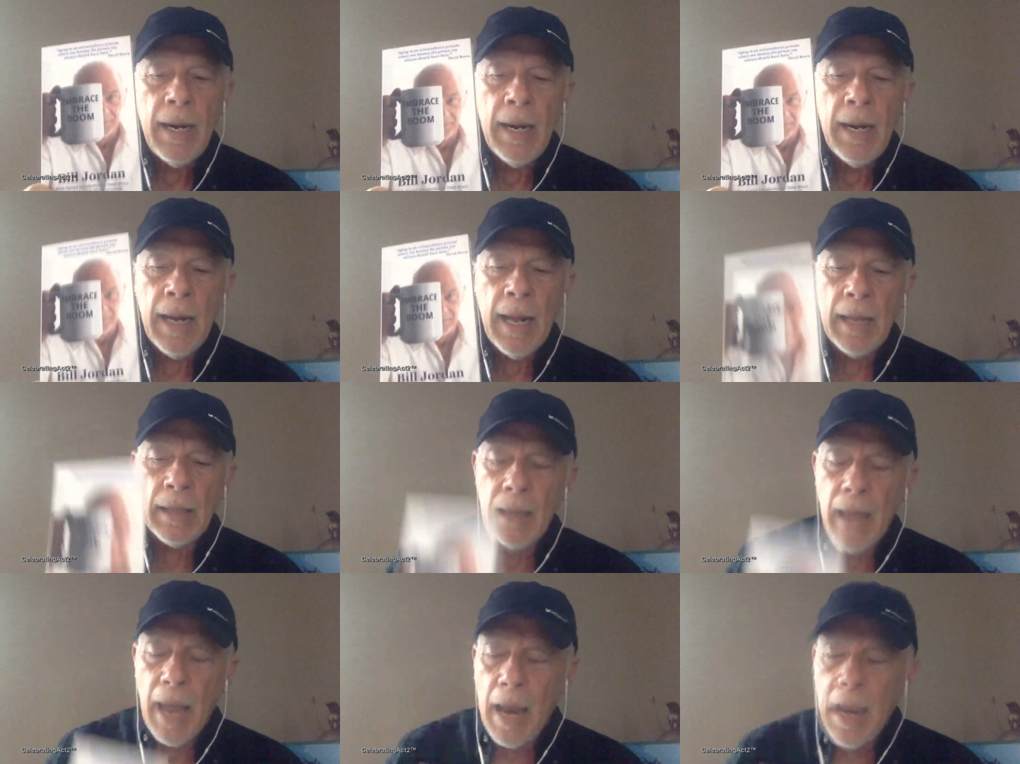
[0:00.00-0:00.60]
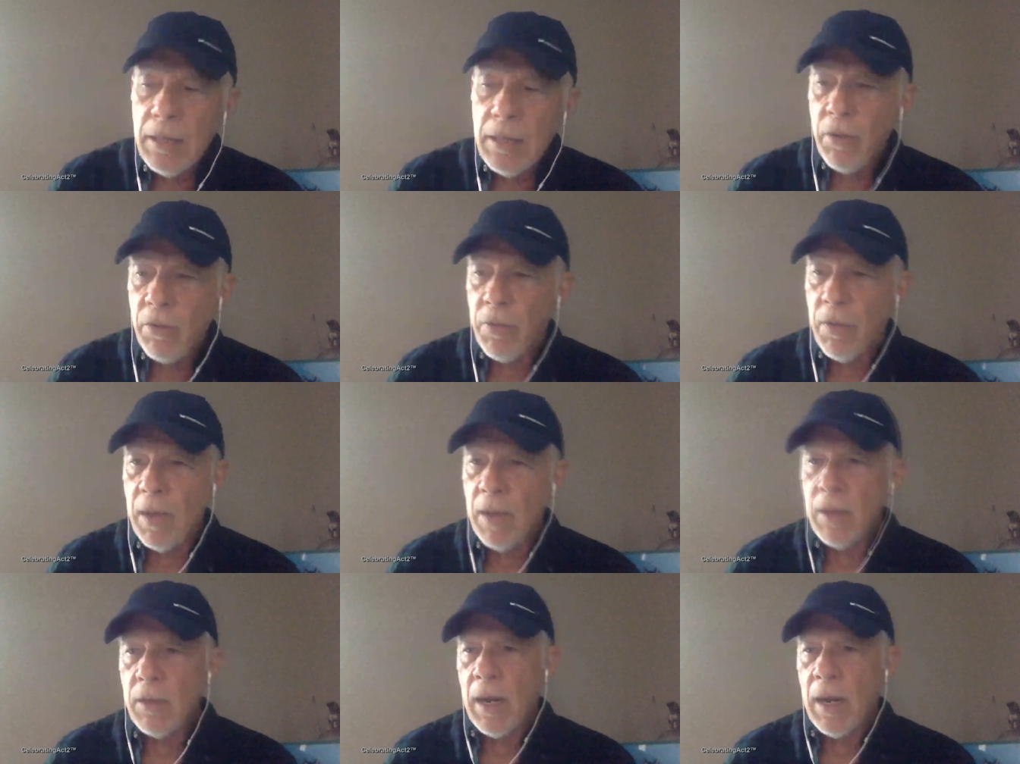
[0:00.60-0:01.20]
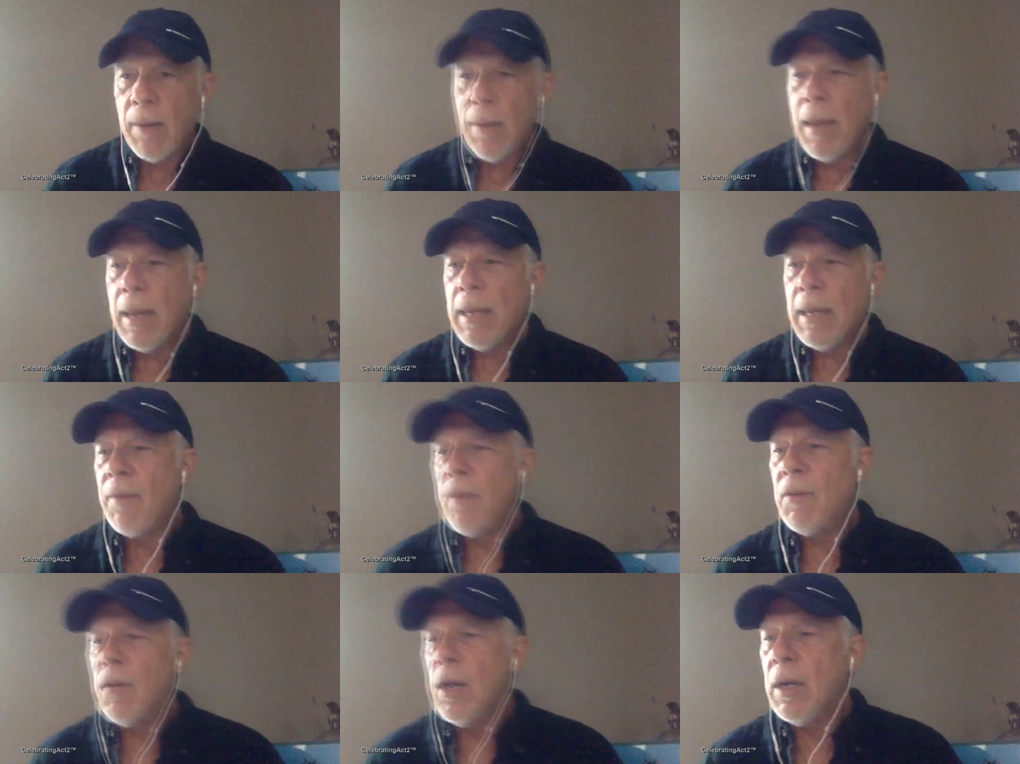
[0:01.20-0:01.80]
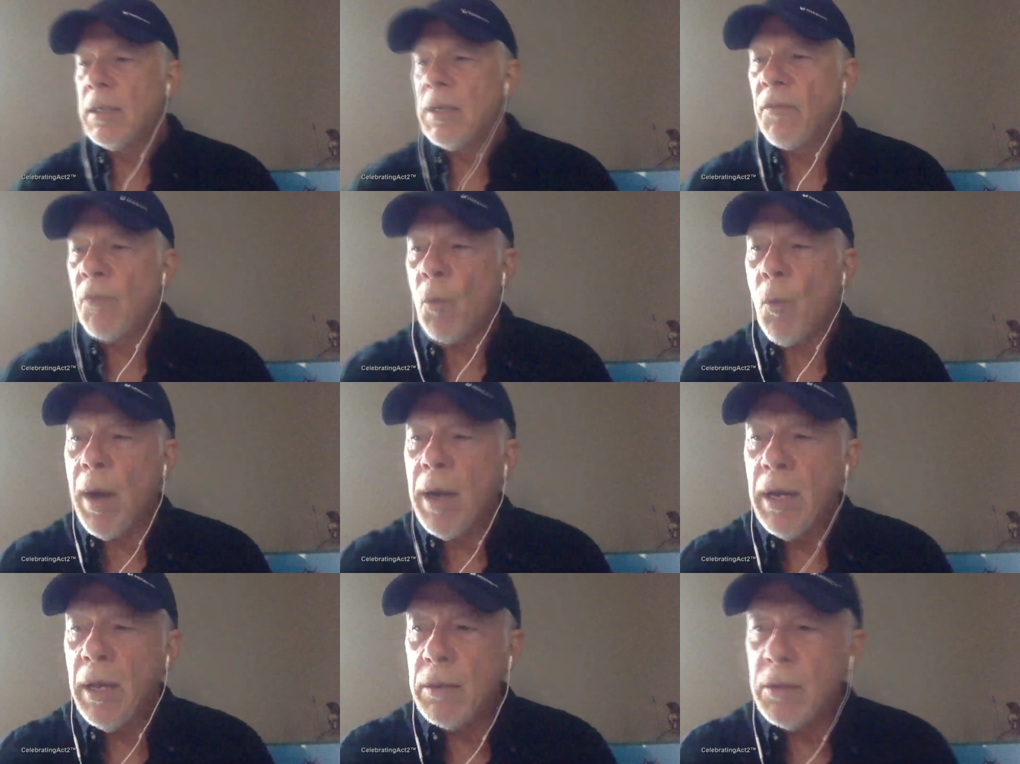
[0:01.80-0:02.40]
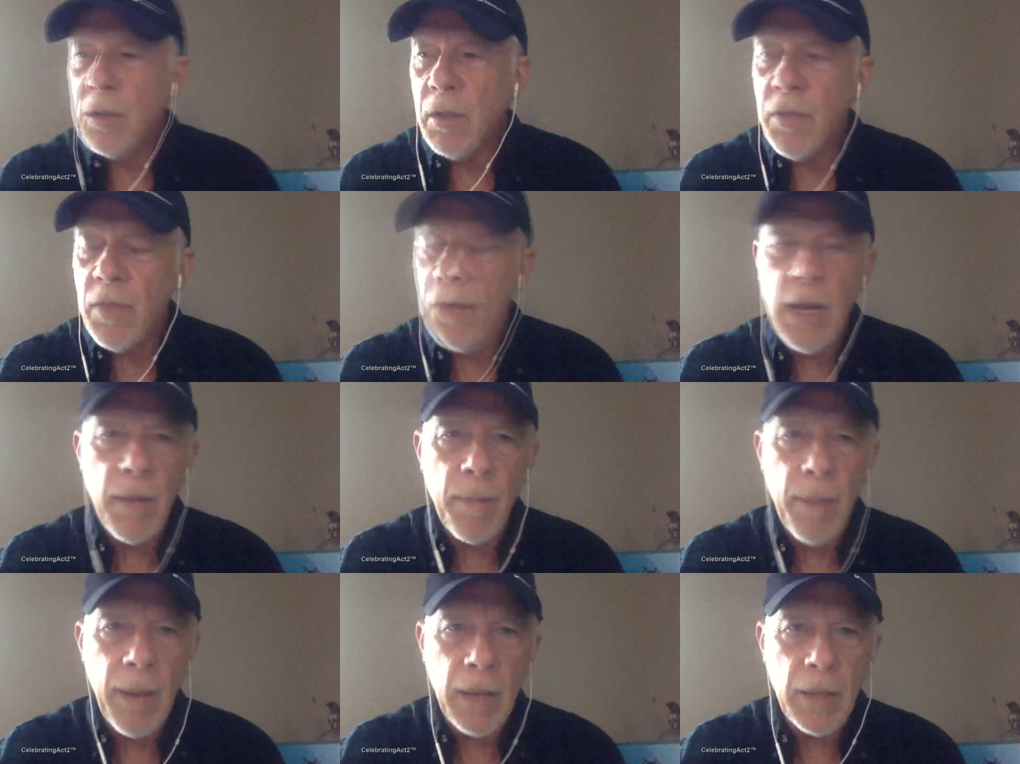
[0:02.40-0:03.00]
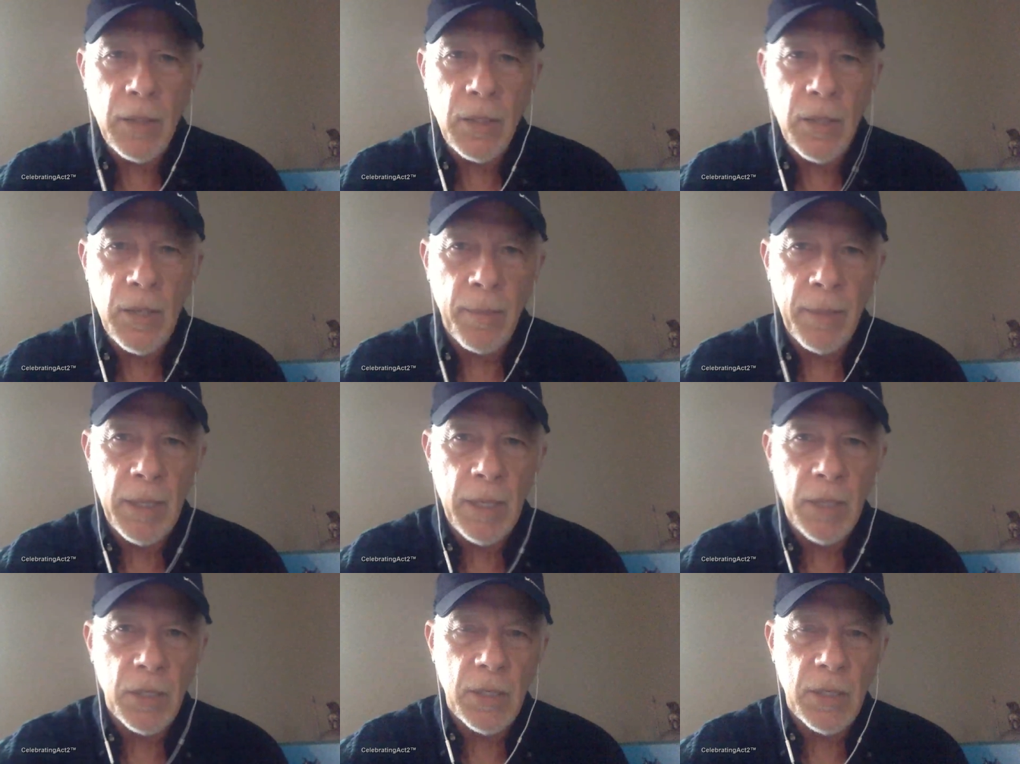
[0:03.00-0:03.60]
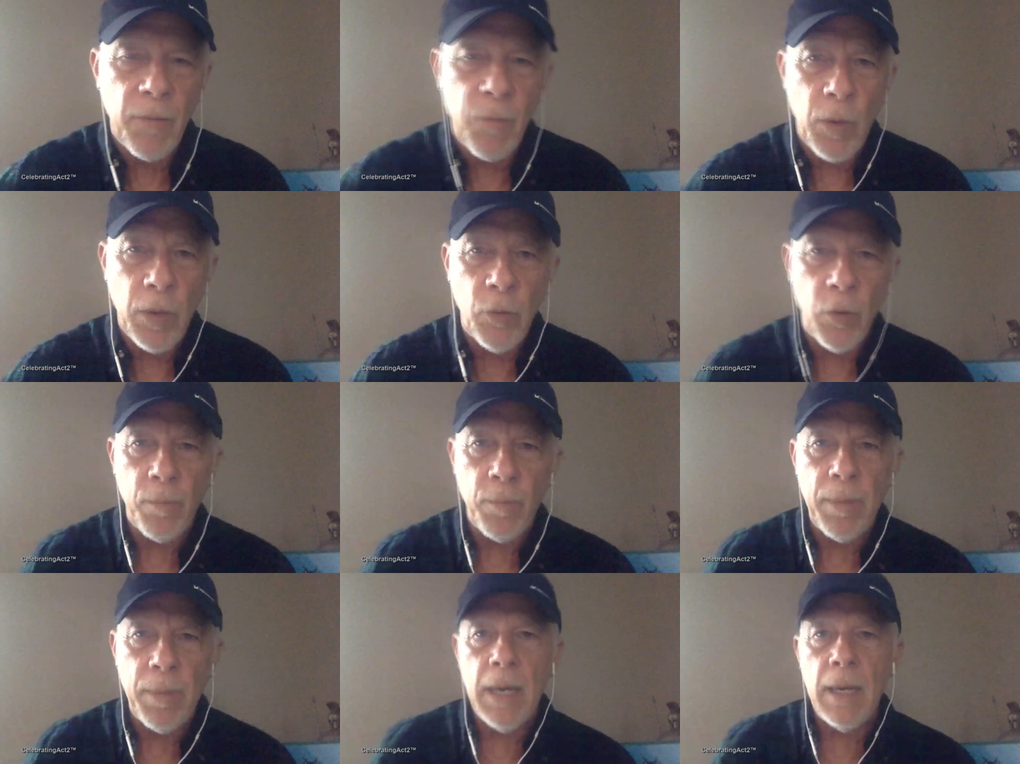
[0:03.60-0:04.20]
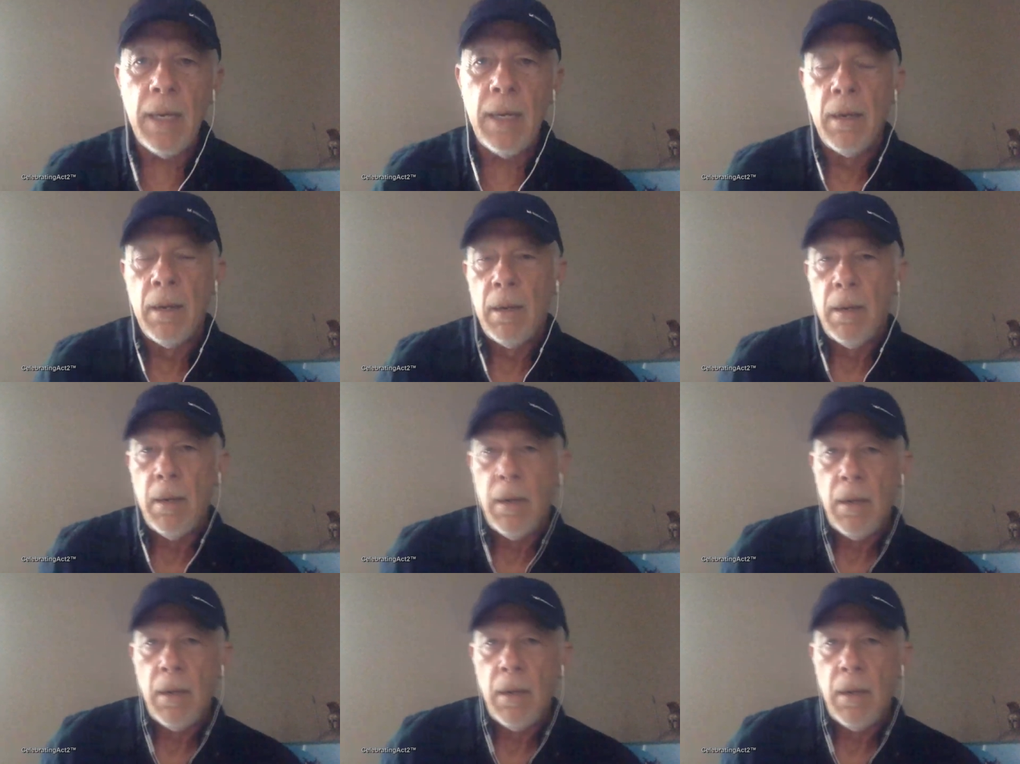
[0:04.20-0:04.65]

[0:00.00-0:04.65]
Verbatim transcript: And I like to think that I may give you a different way to, to think about some of this stuff, whether it be